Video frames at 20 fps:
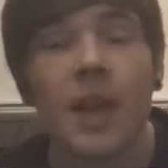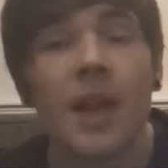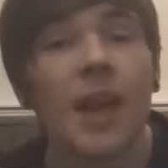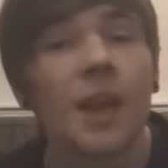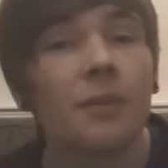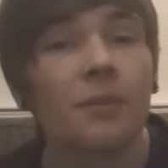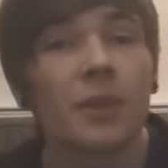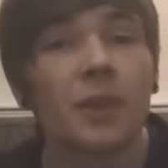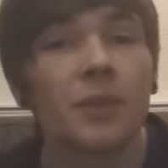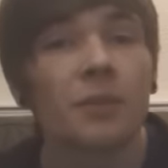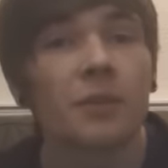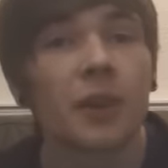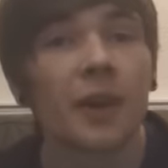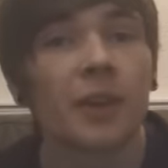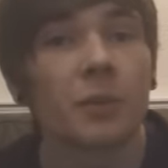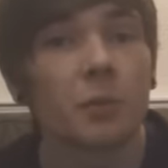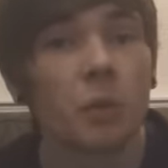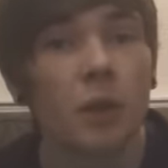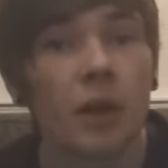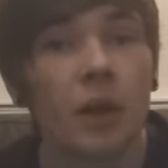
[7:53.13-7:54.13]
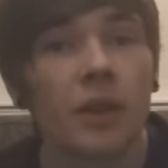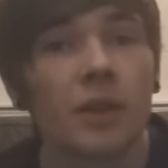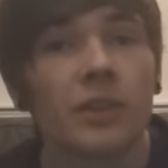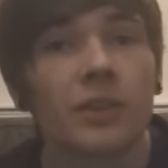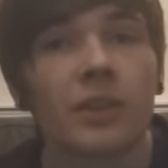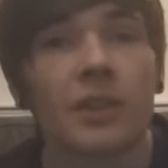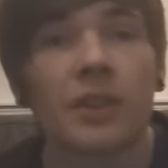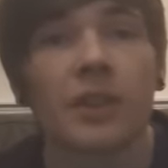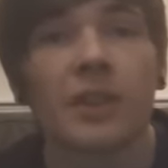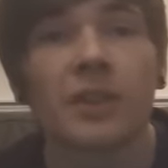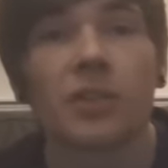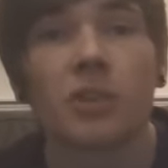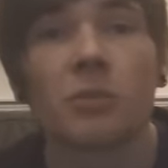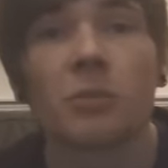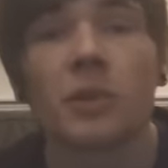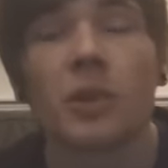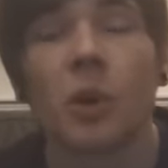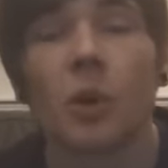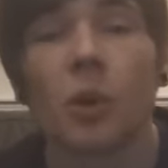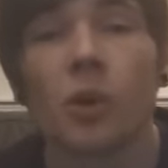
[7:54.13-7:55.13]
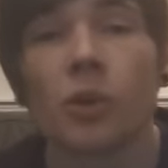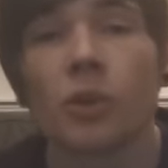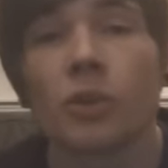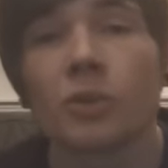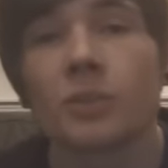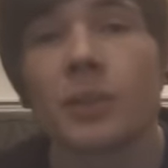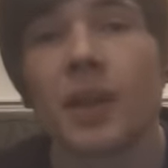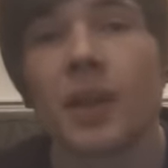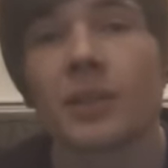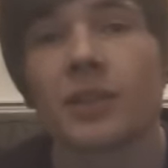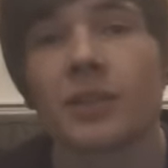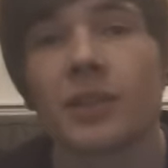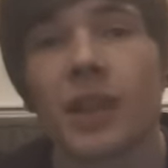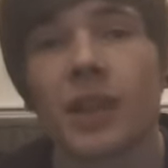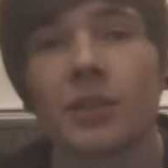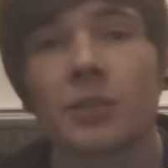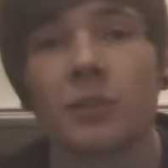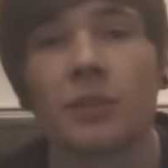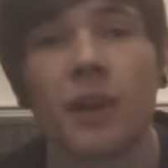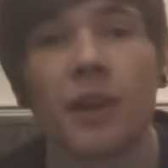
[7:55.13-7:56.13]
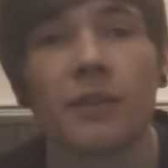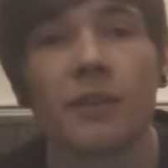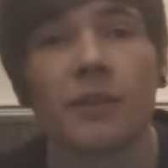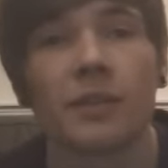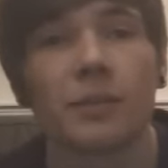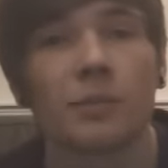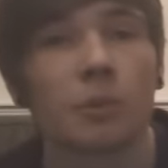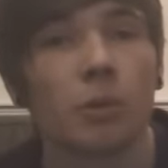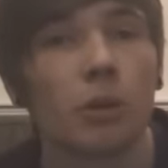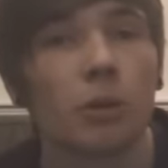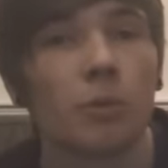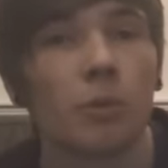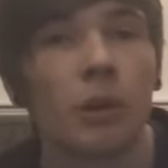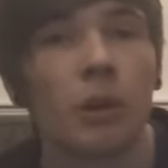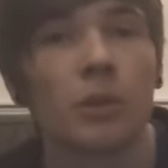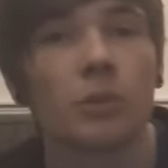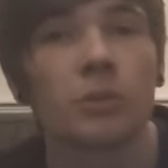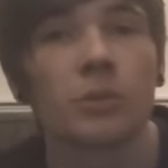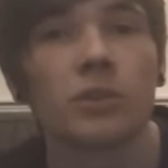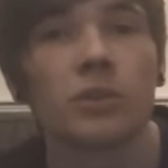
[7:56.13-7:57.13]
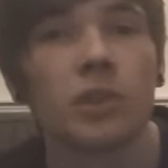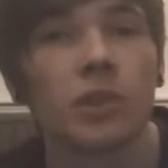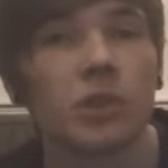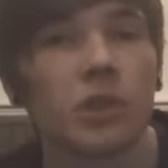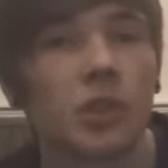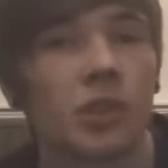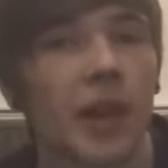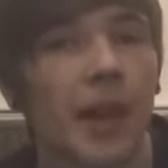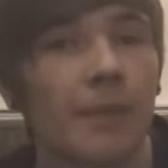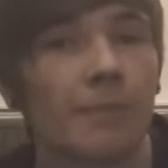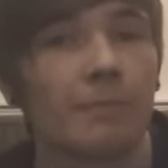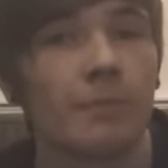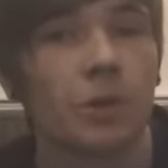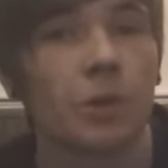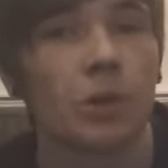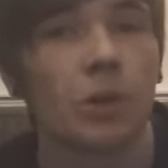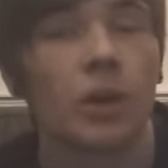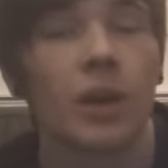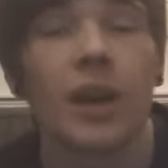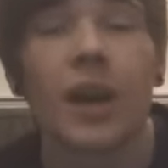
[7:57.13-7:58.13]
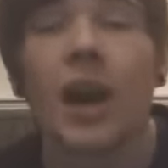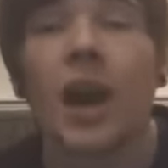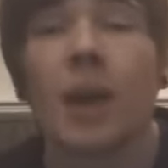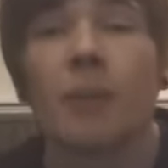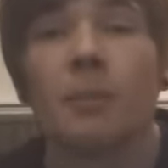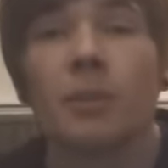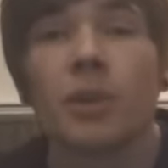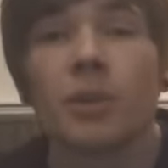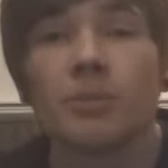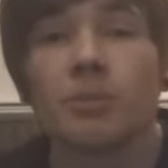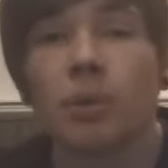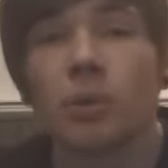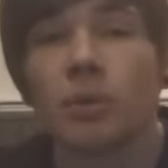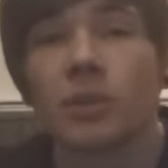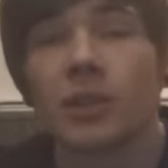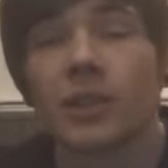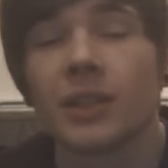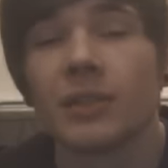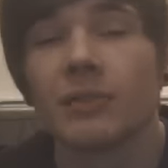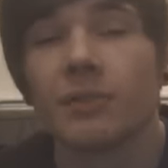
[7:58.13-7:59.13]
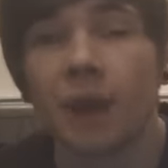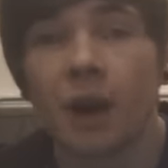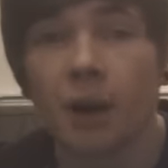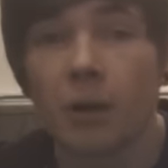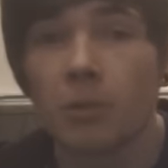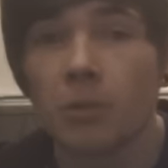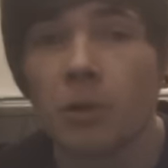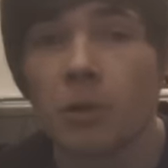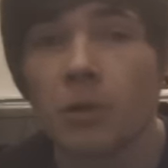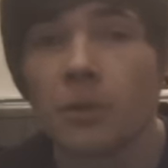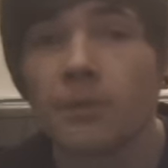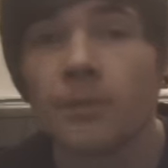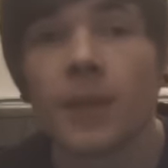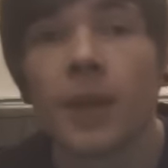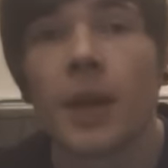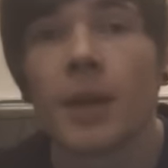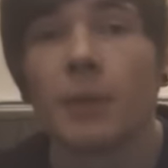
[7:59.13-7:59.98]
If the effect works, then this could be awesome against decks with heavy support Pokemon such as Emboar, and more importantly Vileplume,